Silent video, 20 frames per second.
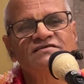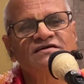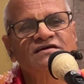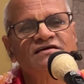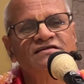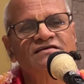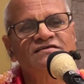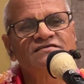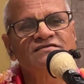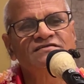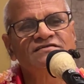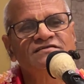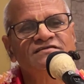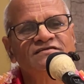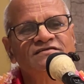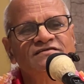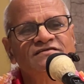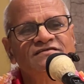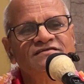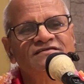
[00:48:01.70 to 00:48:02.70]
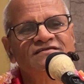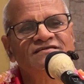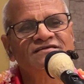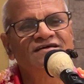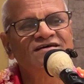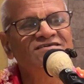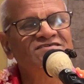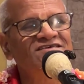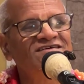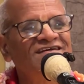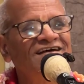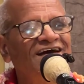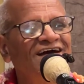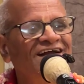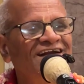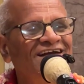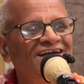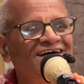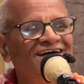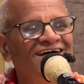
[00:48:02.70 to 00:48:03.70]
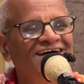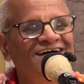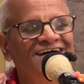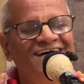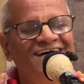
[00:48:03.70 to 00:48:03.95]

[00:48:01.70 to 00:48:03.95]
this Ekadashi? Raise your hand.